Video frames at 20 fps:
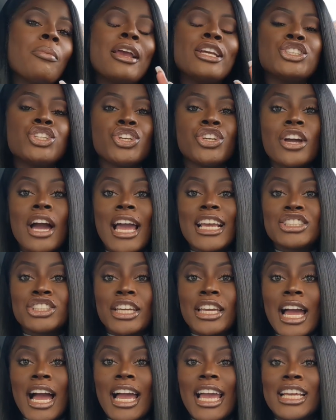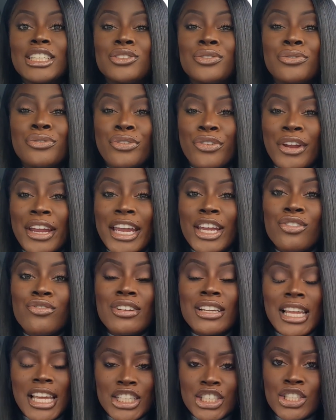So make sure you guys check out his free
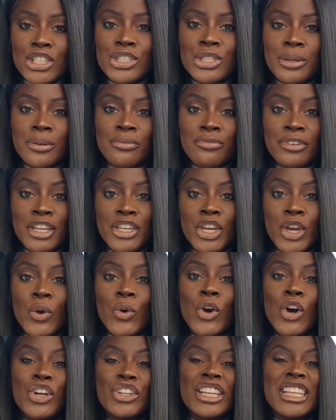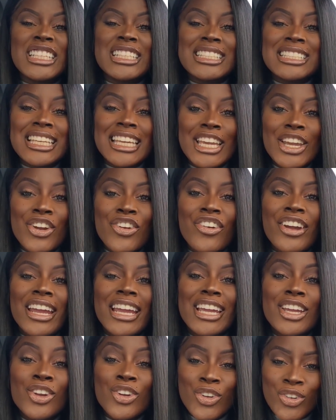relationship video on the secret
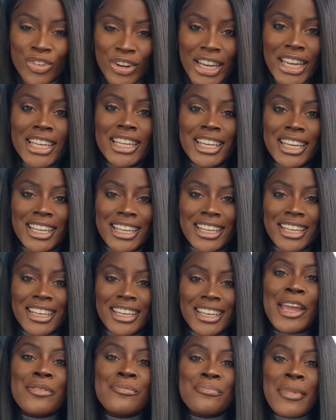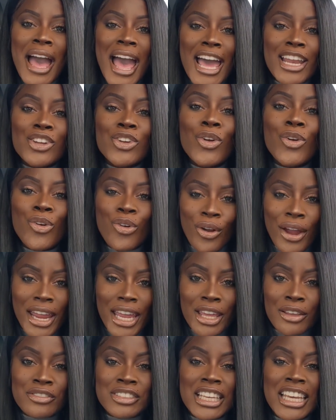ingredient a man
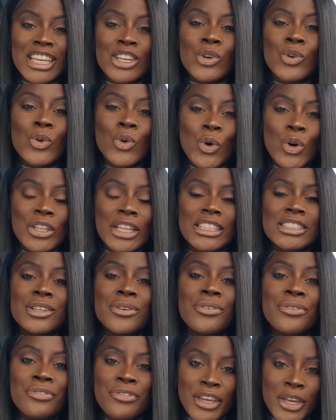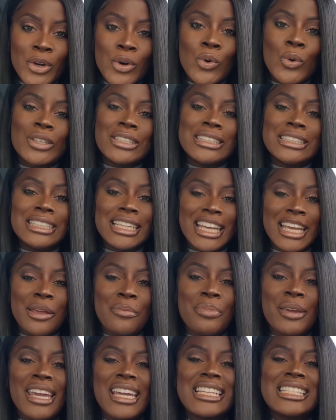craves in order to feel
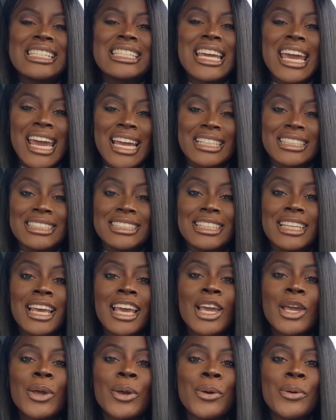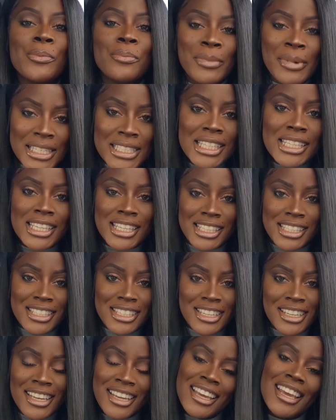deep, intense,
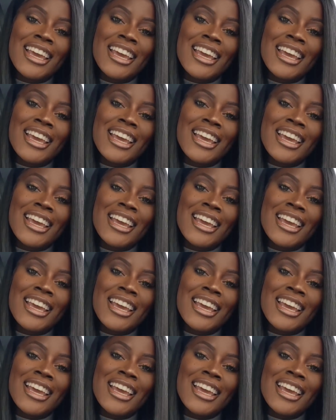committed